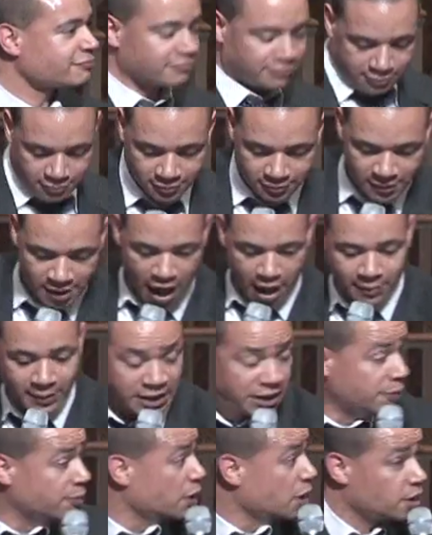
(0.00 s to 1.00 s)
I'm in the
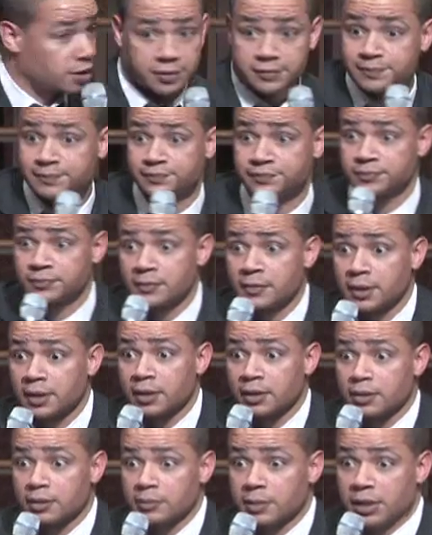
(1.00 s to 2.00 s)
book. I'm in
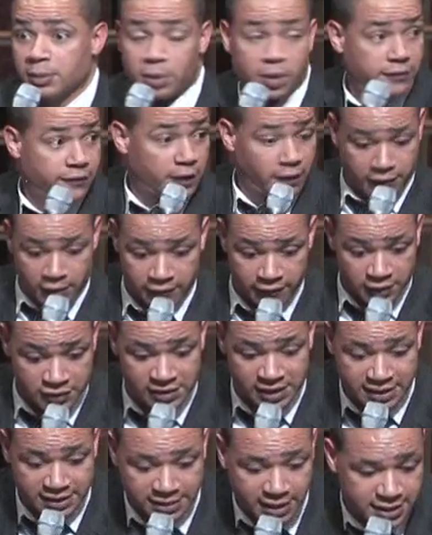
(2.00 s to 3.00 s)
the book. Verse
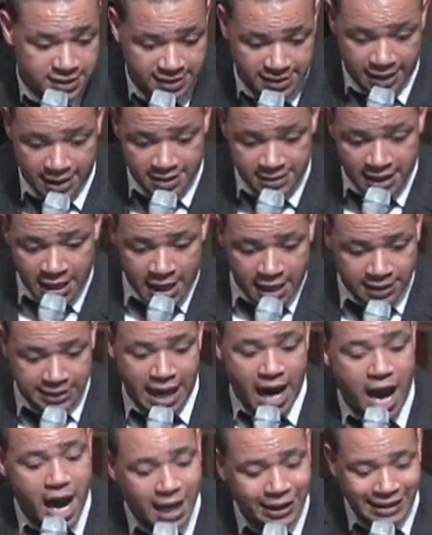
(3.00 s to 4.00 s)
16 says, God
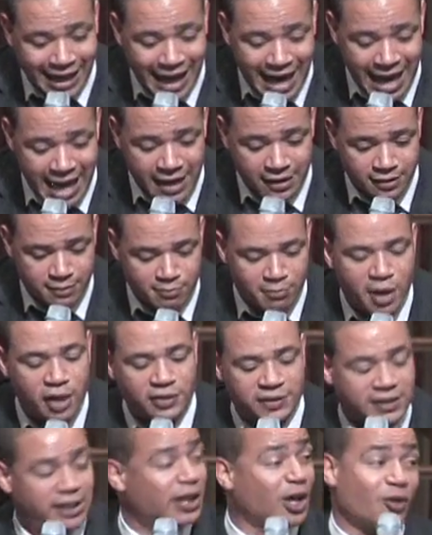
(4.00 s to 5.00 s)
had mercy
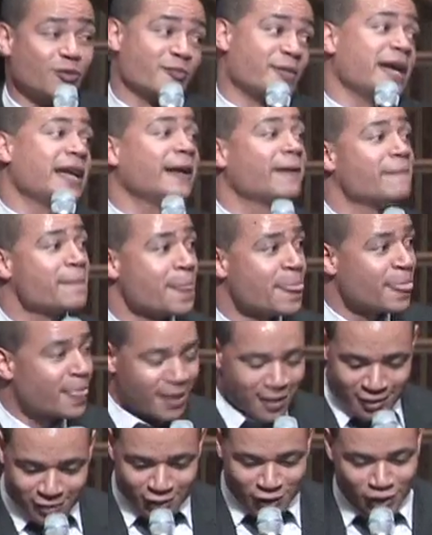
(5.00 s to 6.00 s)
on me.
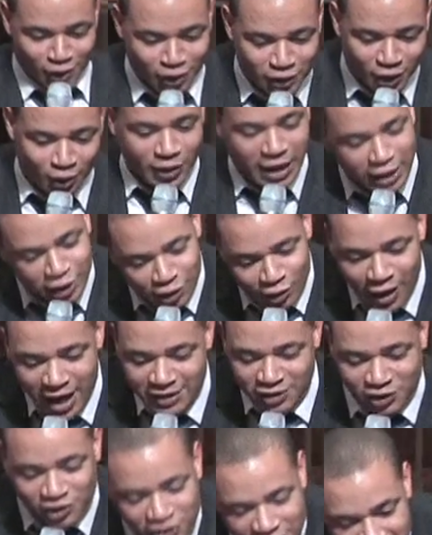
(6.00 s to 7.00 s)
So, so, that Christ
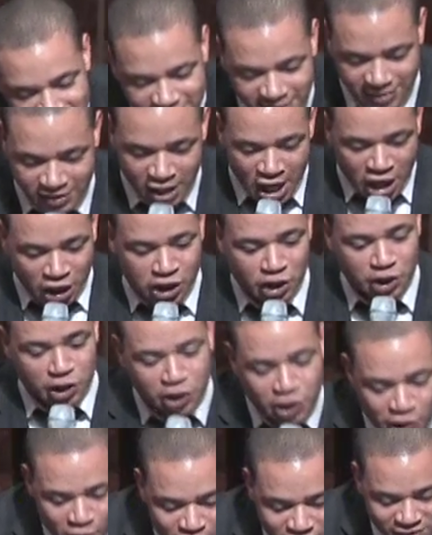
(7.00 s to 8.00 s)
Jesus could
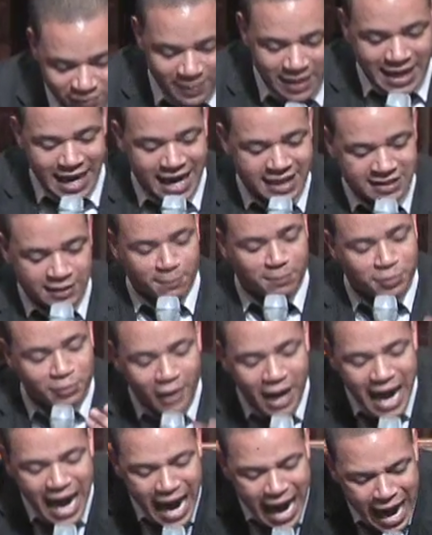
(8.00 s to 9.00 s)
use me as a
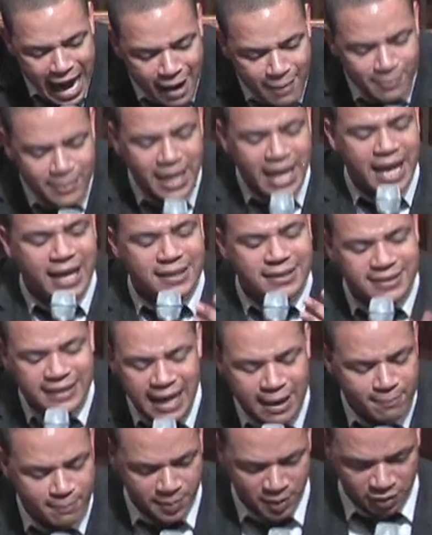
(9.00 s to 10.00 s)
prime
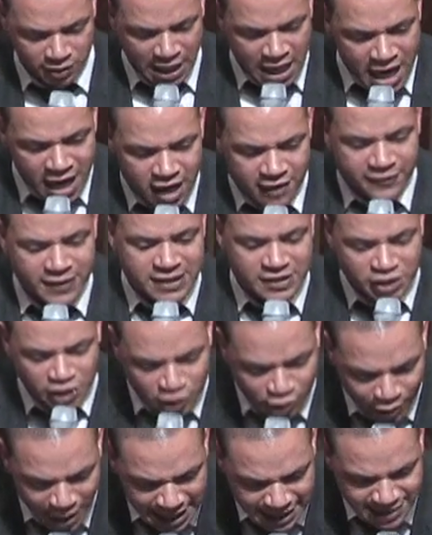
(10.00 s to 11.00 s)
example of his
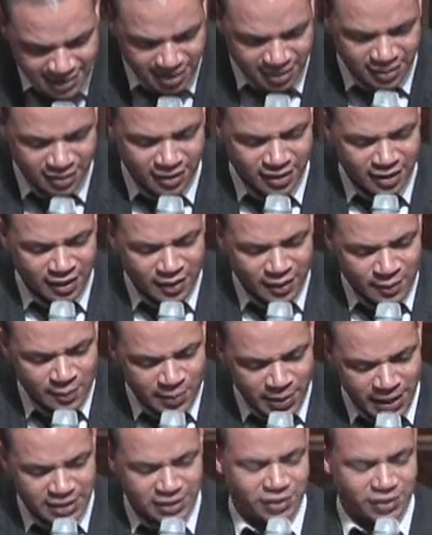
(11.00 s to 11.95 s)
great patience.